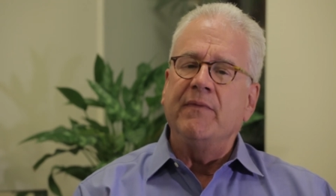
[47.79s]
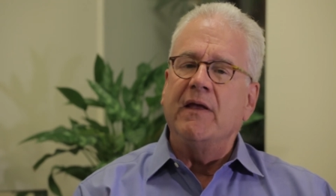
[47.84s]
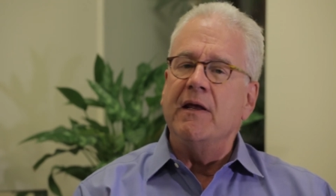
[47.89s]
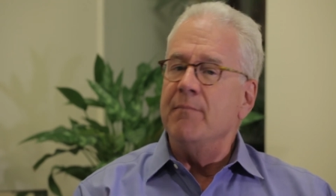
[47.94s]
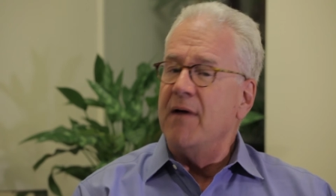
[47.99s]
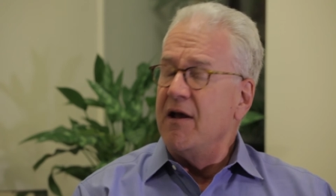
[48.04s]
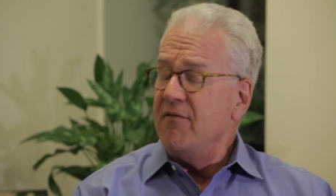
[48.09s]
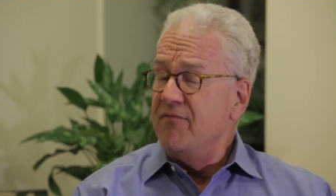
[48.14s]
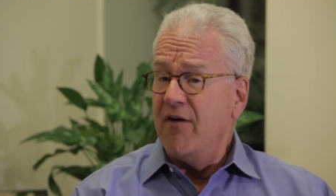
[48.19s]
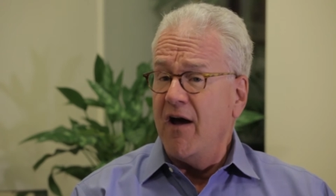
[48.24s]

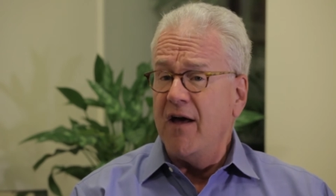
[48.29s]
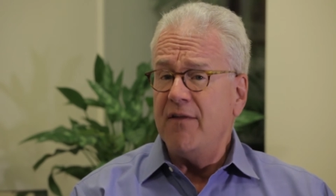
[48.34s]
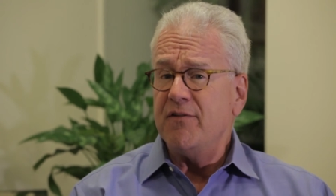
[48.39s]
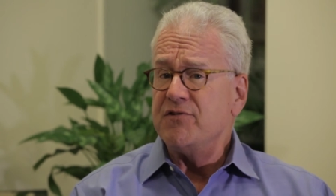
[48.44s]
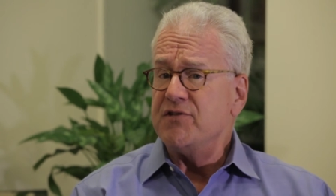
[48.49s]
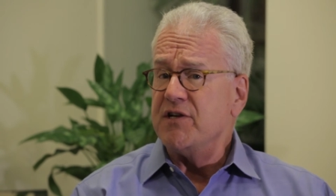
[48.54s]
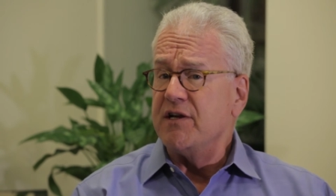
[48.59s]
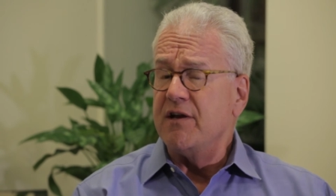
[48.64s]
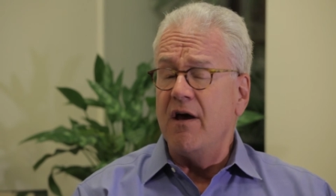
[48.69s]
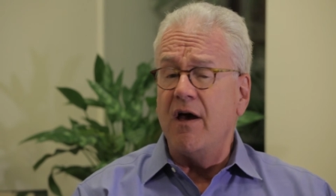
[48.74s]
In my
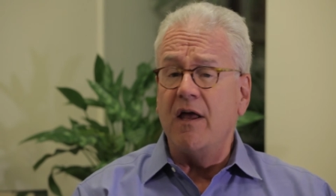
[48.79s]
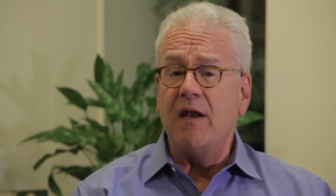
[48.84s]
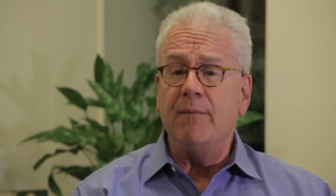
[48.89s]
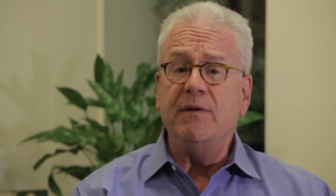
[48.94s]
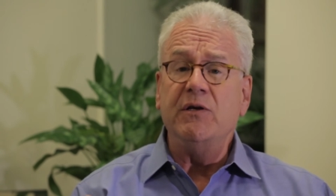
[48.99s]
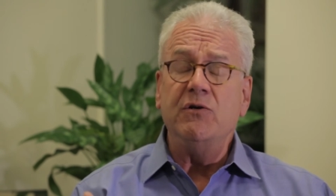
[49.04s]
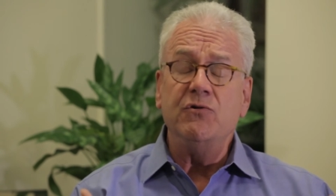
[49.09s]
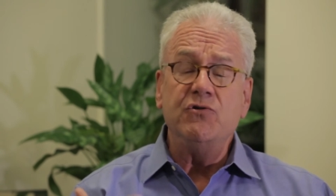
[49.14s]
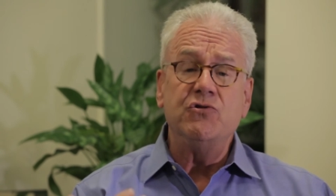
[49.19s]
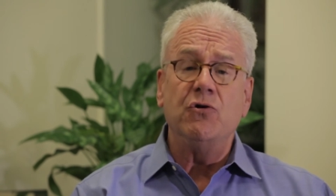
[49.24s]
father's
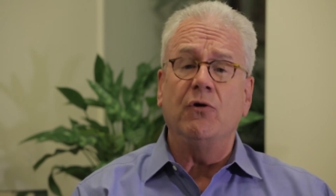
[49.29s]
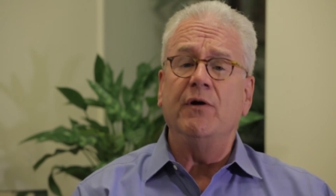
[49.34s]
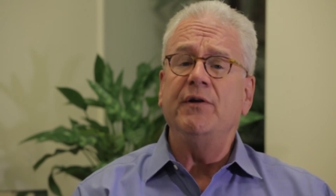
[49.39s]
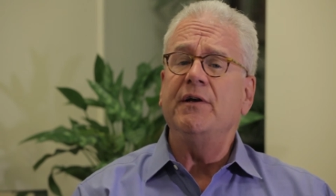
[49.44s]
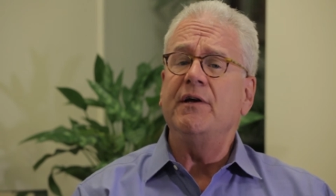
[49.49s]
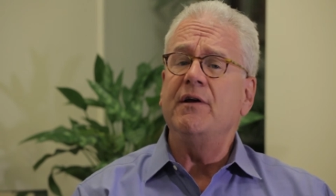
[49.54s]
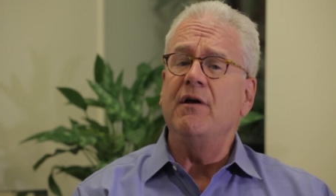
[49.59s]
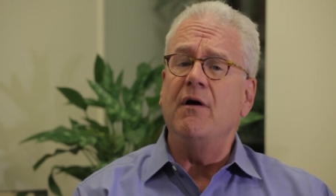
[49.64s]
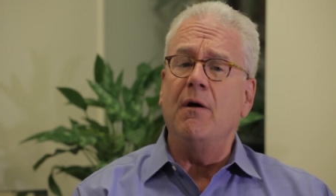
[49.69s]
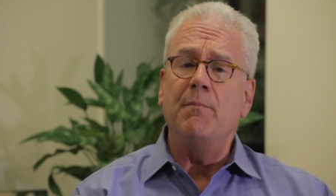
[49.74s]
economy, you joined
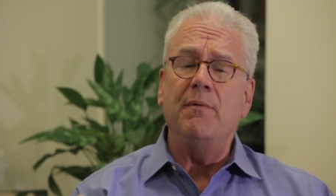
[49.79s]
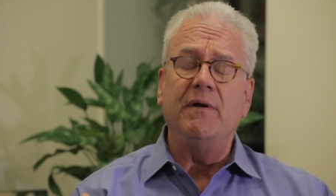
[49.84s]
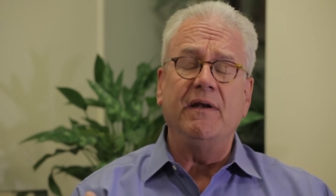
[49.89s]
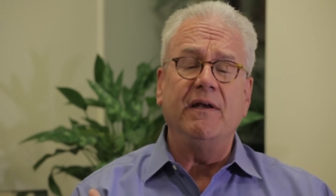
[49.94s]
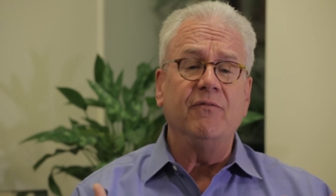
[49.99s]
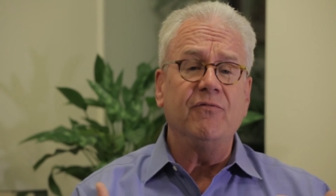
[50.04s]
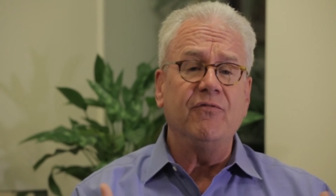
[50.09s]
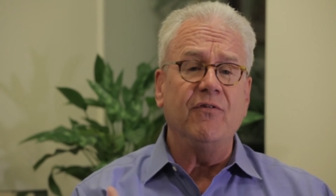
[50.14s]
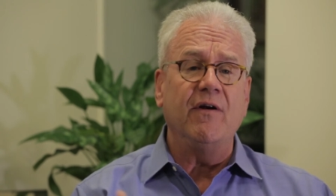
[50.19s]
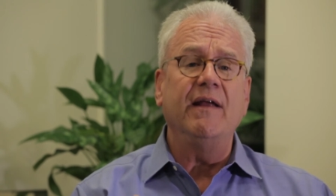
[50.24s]
a
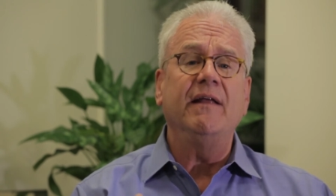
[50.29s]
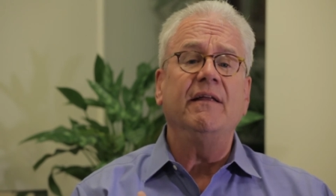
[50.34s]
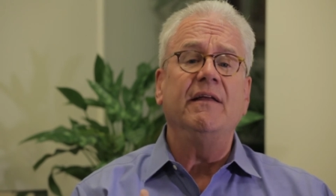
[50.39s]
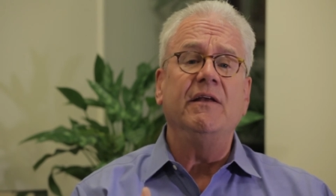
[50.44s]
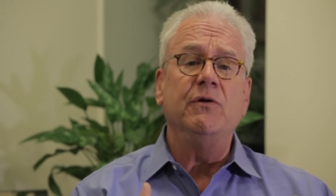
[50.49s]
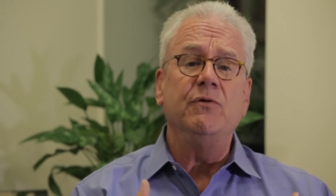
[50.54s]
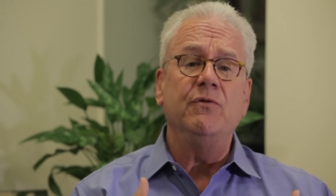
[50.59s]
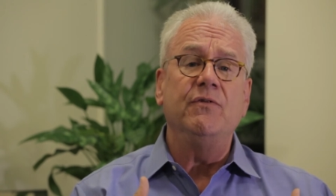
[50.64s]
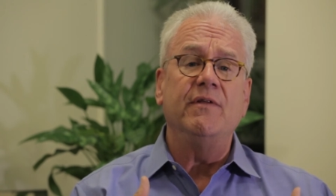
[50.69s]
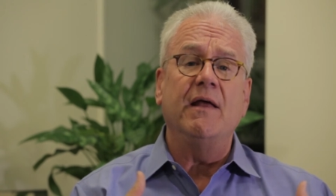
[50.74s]
company and frankly,
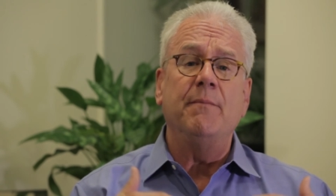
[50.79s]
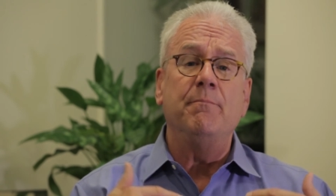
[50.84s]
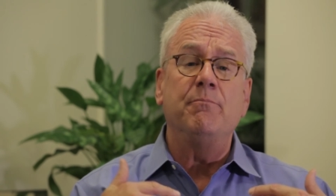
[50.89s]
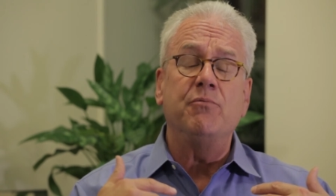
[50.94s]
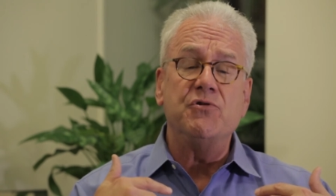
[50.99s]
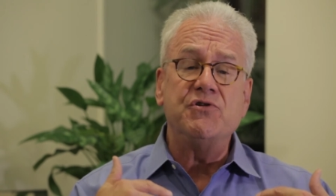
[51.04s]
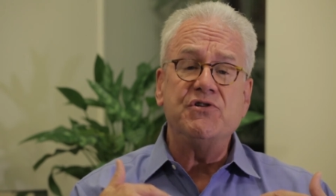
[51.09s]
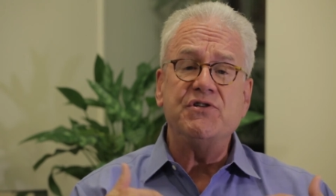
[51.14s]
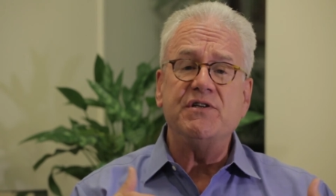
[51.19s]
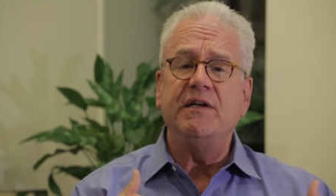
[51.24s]
you then
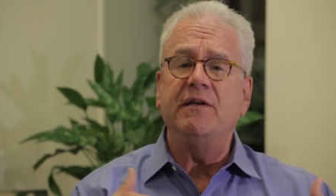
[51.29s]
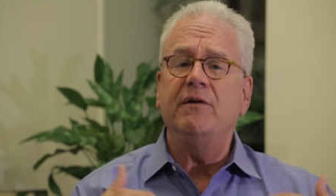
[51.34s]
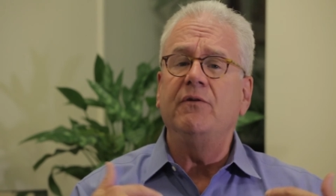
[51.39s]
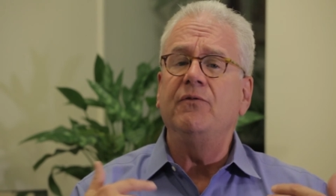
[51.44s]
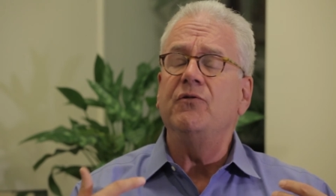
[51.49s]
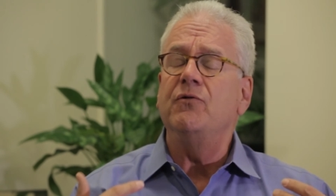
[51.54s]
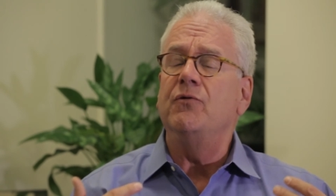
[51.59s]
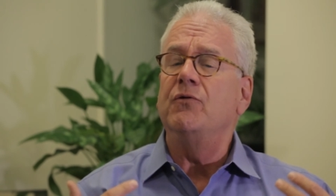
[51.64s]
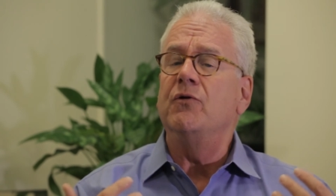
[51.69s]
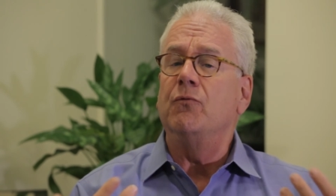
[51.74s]
proceeded
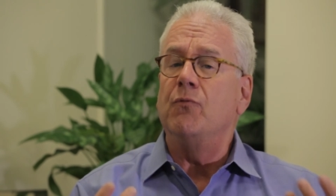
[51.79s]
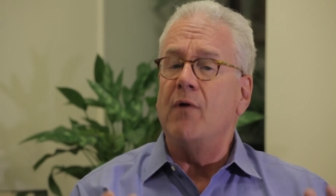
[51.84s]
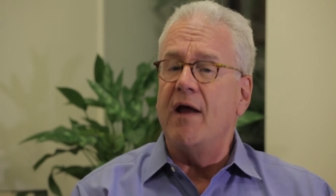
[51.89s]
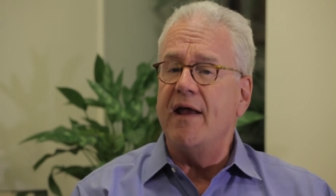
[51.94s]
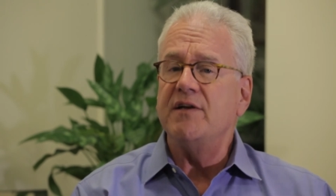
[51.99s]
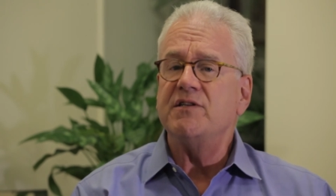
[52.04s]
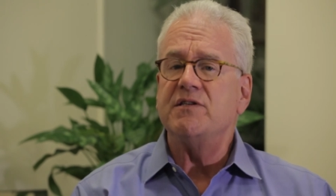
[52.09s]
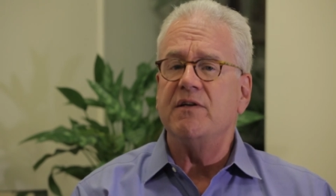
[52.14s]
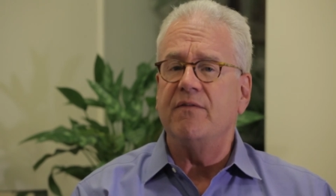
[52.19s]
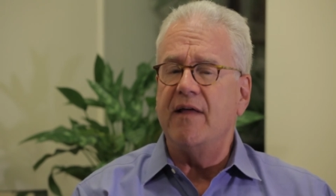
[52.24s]
through the
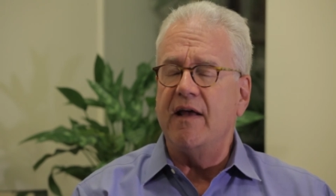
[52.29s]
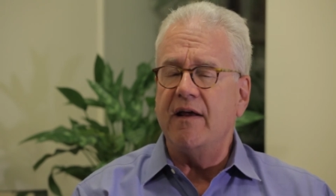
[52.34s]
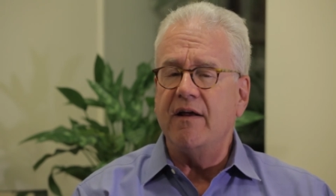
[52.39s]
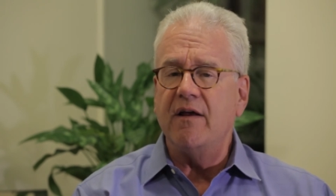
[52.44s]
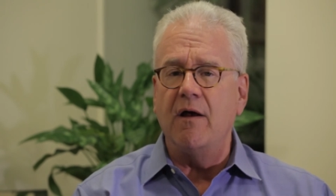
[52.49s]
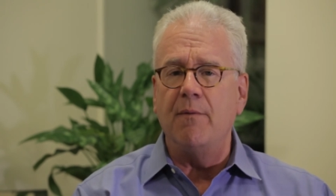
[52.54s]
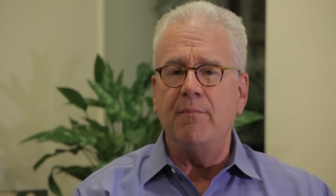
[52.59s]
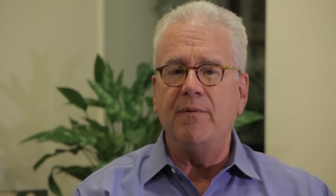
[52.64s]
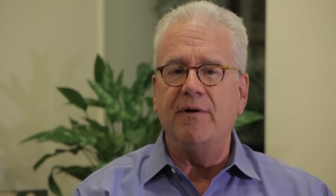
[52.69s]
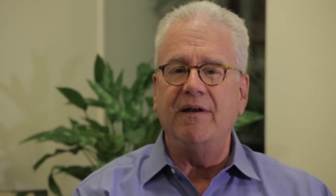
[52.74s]
ranks of that
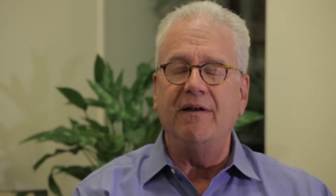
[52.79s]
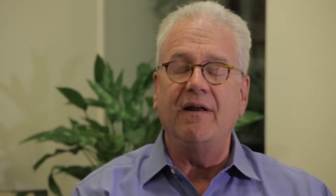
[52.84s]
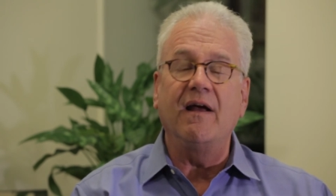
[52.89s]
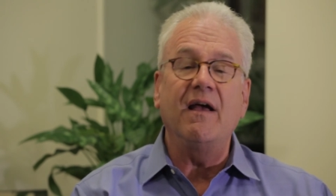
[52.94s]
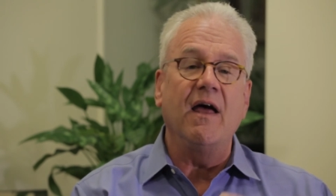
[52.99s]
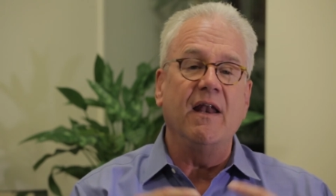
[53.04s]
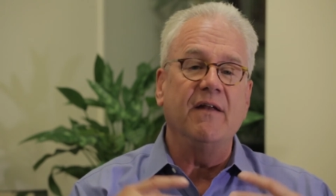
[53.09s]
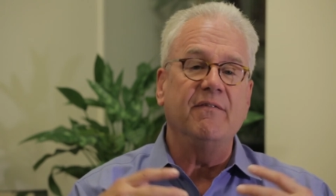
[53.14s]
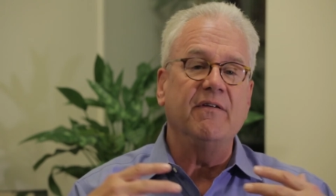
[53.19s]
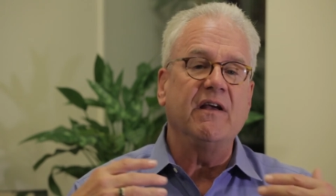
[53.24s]
company in a
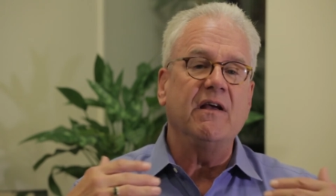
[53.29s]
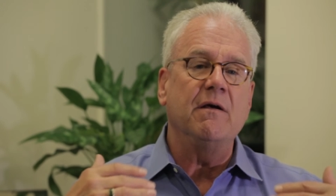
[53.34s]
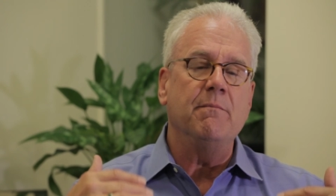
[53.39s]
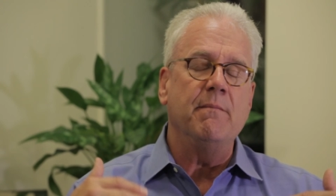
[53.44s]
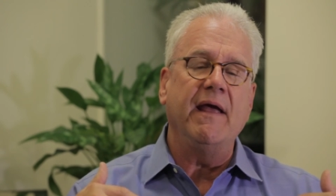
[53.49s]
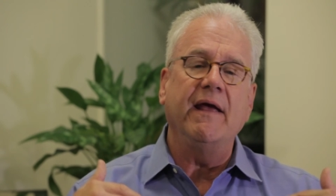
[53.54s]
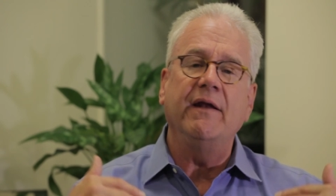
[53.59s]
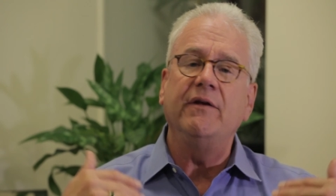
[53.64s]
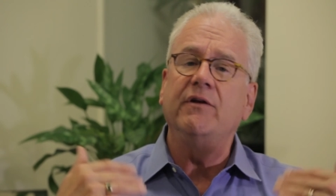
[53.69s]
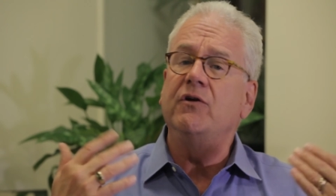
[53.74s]
kind of a
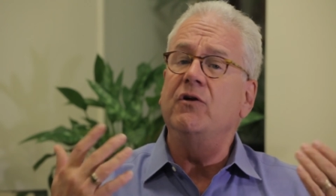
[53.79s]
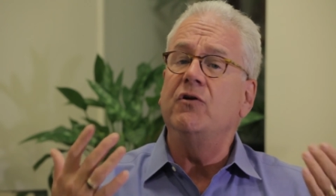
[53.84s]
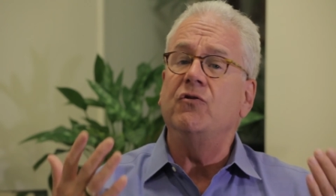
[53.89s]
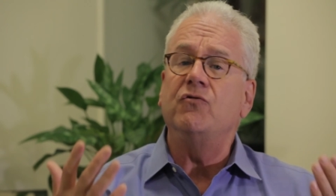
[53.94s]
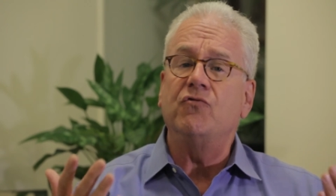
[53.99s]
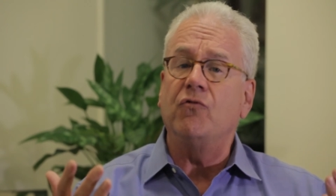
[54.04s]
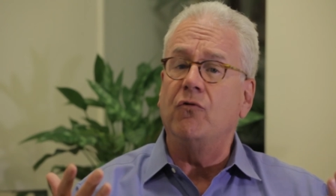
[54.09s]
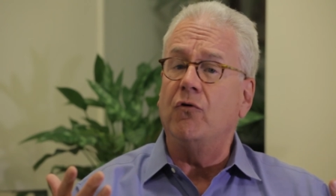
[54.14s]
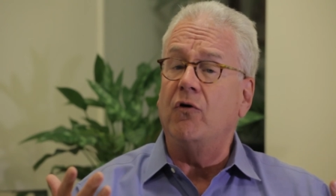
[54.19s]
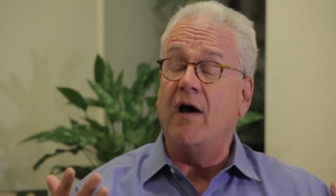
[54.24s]
command and
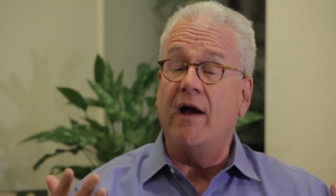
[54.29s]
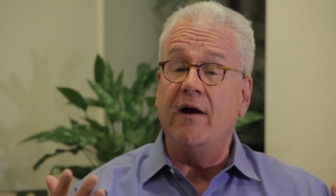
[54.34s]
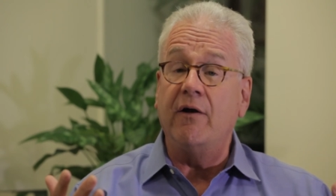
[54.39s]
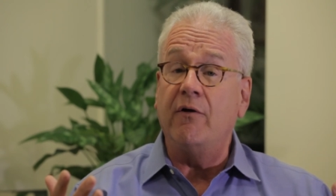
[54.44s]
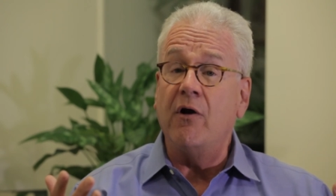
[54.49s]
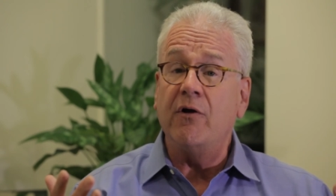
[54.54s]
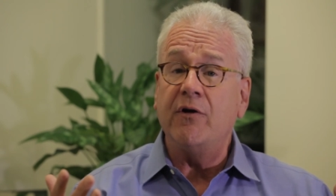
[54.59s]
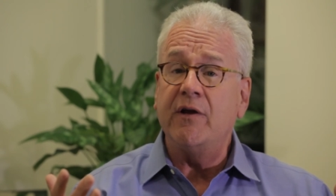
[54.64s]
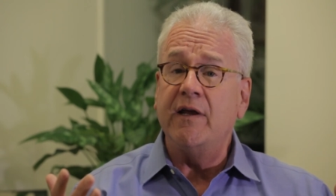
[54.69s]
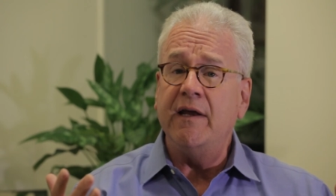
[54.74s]
control
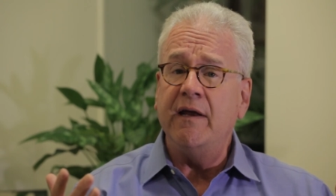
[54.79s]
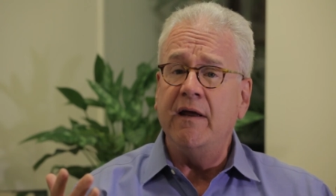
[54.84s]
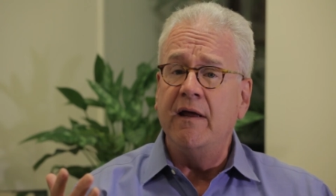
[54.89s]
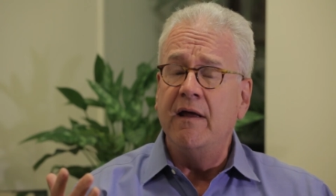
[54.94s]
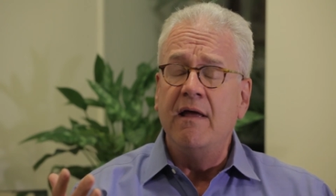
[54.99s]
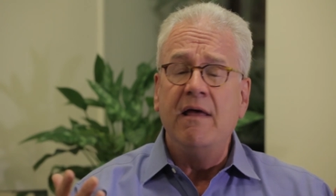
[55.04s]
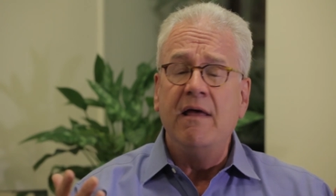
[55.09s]
hierarchy.